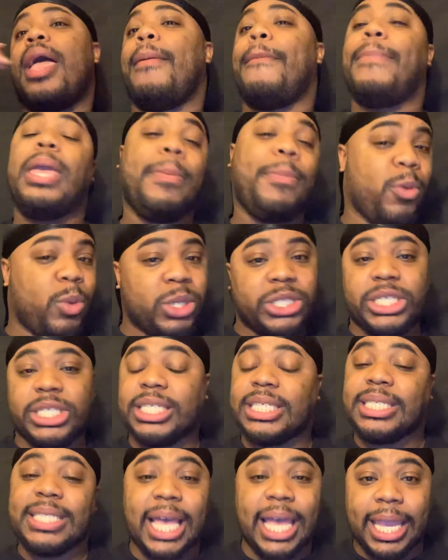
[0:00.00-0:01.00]
People was
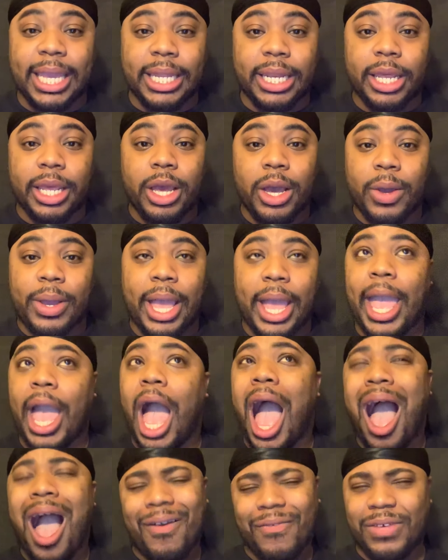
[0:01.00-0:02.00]
just saying it, okay?
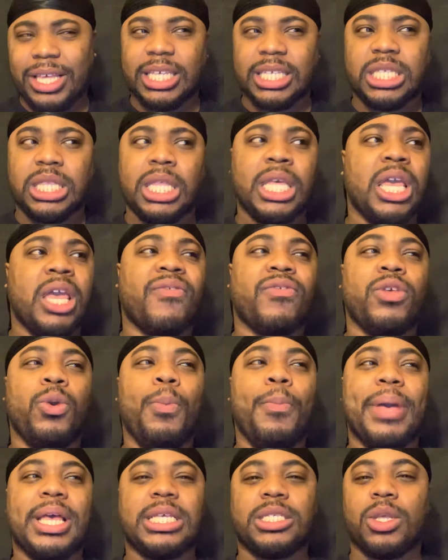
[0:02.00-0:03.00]
Obviously, if you
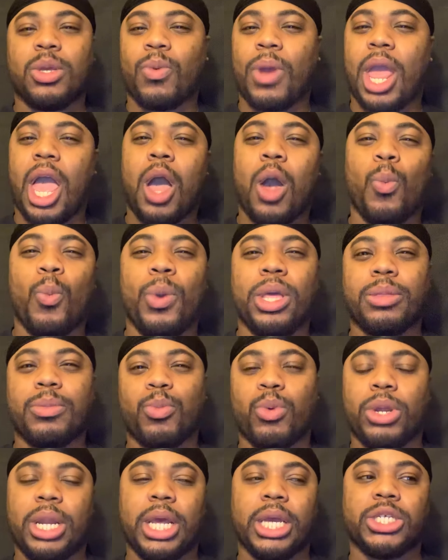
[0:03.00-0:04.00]
messed around with
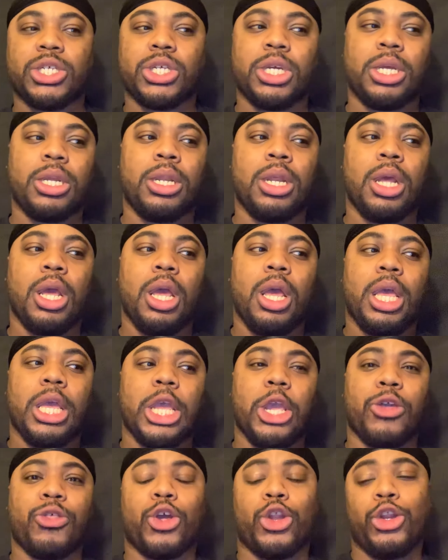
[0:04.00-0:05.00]
production
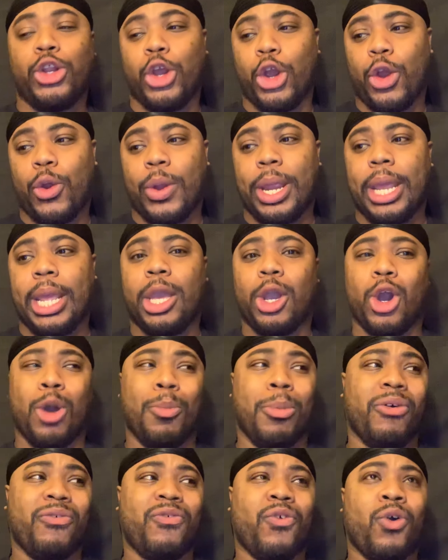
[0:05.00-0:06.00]
either during or
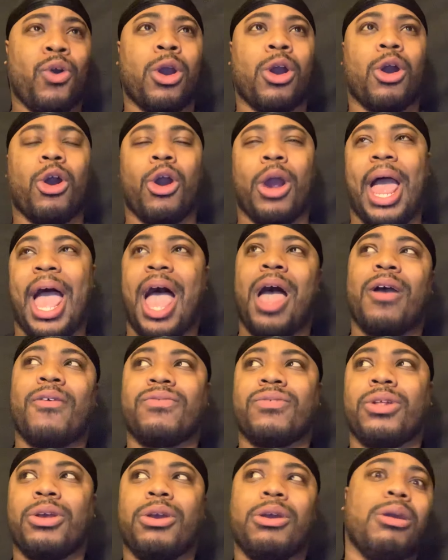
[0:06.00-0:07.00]
before or
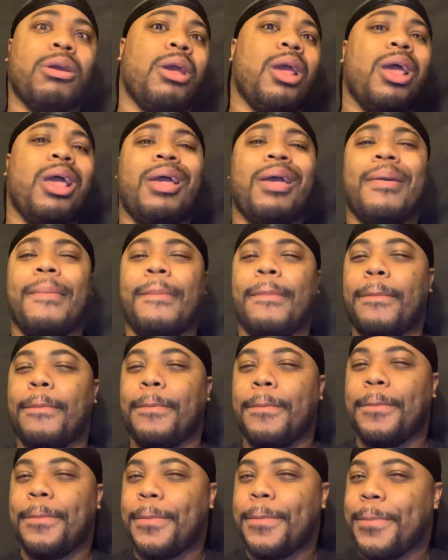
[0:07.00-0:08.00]
after,
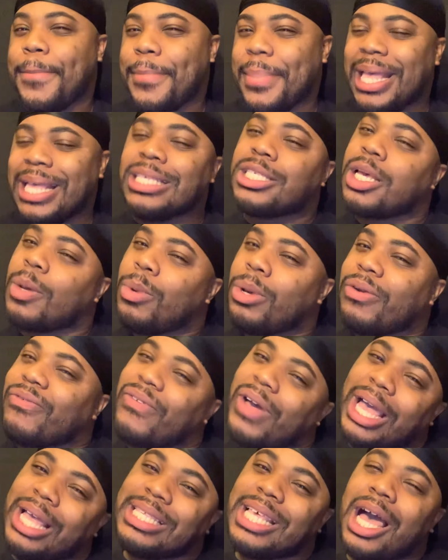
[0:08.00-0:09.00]
and someone
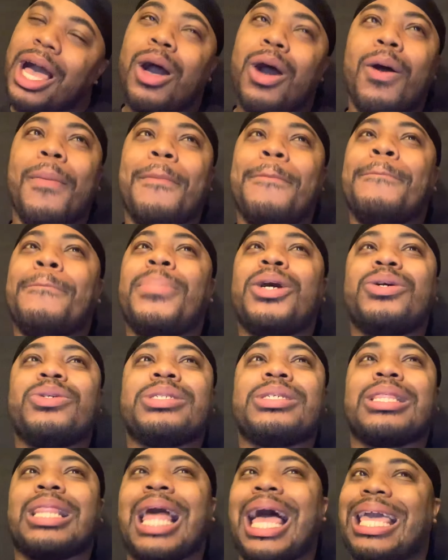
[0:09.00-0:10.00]
finds out,
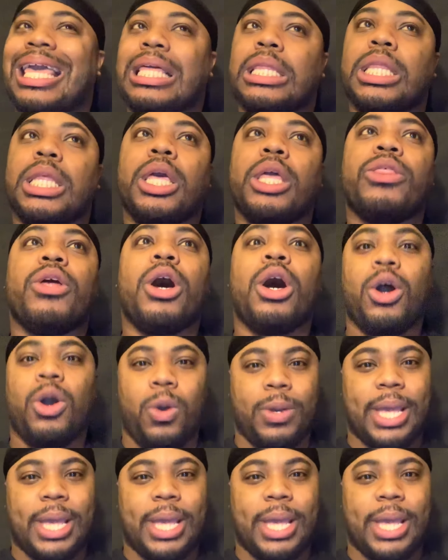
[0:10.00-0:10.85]
most likely the whole